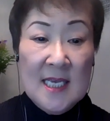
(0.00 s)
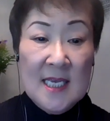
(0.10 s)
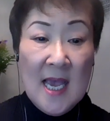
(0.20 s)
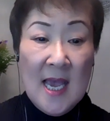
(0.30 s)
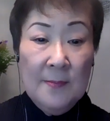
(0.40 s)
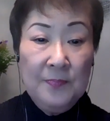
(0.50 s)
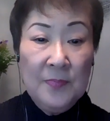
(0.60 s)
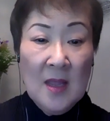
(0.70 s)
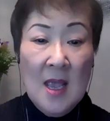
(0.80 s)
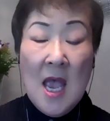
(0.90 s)
And we have
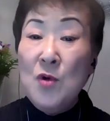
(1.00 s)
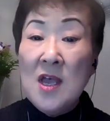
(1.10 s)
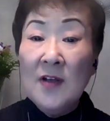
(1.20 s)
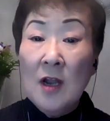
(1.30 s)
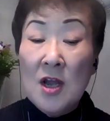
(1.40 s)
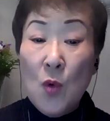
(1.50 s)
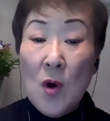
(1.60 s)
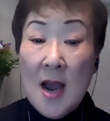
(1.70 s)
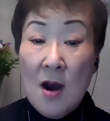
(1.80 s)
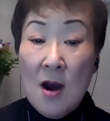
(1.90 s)
allotted 1 hour
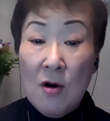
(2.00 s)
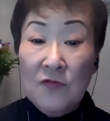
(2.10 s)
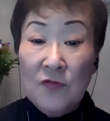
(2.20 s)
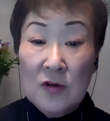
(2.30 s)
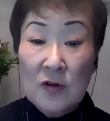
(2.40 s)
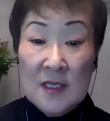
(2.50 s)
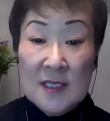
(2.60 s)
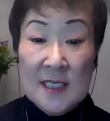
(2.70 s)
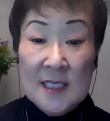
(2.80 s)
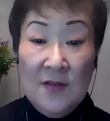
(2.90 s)
for this event
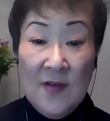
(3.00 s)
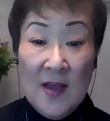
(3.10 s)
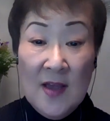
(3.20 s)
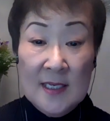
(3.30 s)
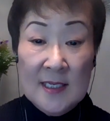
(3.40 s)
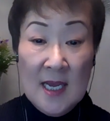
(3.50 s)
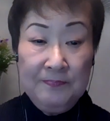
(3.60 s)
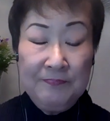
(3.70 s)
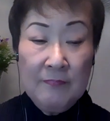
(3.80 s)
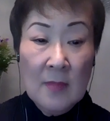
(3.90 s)
tonight.
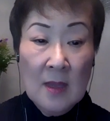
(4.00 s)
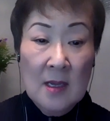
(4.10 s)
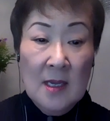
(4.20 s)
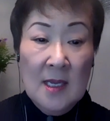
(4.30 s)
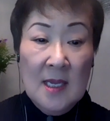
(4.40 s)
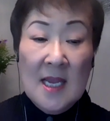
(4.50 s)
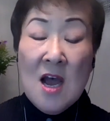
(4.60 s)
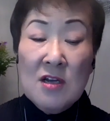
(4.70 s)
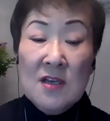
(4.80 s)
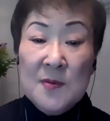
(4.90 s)
It now
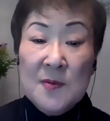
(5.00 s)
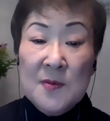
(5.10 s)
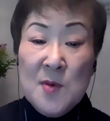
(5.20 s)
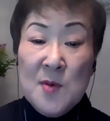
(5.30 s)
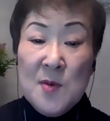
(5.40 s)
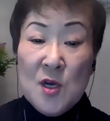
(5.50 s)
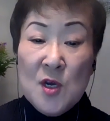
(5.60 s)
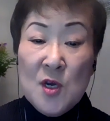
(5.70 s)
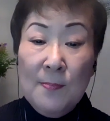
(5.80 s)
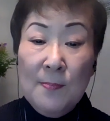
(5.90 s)
gives me great pleasure
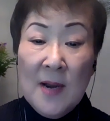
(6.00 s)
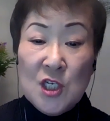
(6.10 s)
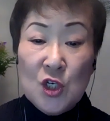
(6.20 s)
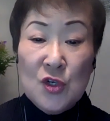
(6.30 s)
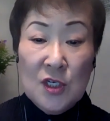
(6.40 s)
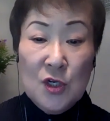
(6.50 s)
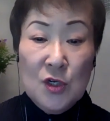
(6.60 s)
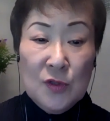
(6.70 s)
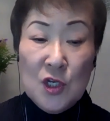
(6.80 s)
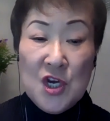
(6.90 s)
to introduce our
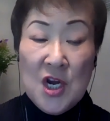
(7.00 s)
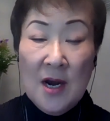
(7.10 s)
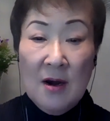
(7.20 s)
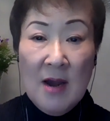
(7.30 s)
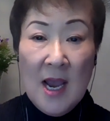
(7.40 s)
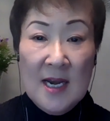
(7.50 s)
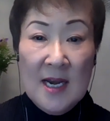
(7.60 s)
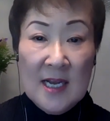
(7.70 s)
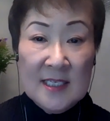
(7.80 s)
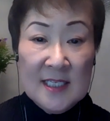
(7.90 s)
board chair and
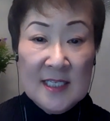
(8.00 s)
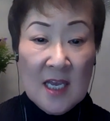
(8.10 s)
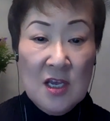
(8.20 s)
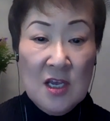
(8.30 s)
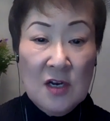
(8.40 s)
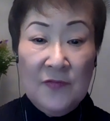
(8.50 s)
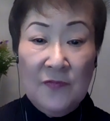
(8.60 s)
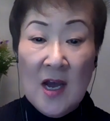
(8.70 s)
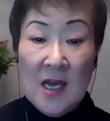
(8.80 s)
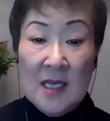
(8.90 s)
executive advisor
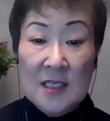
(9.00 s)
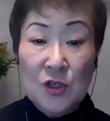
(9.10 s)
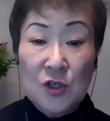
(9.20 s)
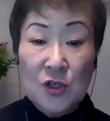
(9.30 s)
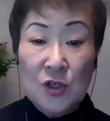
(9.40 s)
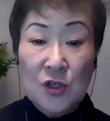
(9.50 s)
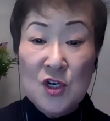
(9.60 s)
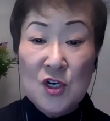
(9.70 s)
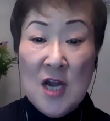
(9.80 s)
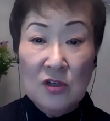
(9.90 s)
international
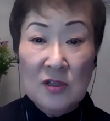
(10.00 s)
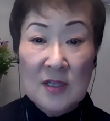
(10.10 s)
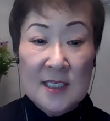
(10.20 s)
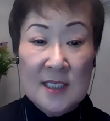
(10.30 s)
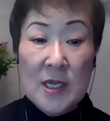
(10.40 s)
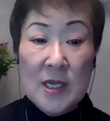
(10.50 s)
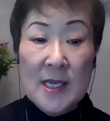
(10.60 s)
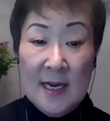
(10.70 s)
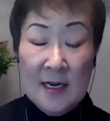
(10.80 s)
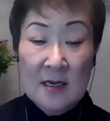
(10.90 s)
at Deloitte Canada,
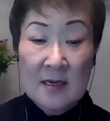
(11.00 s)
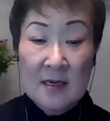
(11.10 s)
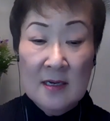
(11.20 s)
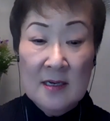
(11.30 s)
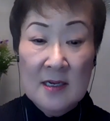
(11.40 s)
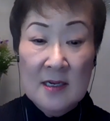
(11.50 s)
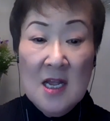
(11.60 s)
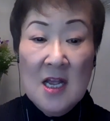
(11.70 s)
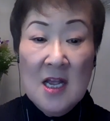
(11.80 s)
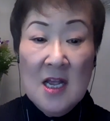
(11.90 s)
the
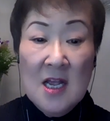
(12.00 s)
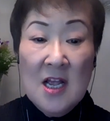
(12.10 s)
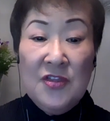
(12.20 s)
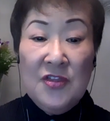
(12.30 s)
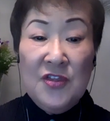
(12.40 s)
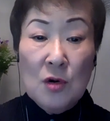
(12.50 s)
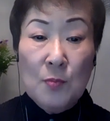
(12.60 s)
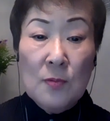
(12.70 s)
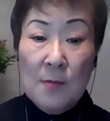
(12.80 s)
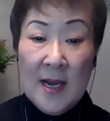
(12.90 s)
Honourable Pierre
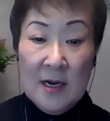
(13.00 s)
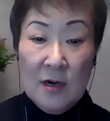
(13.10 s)
Pettigrew.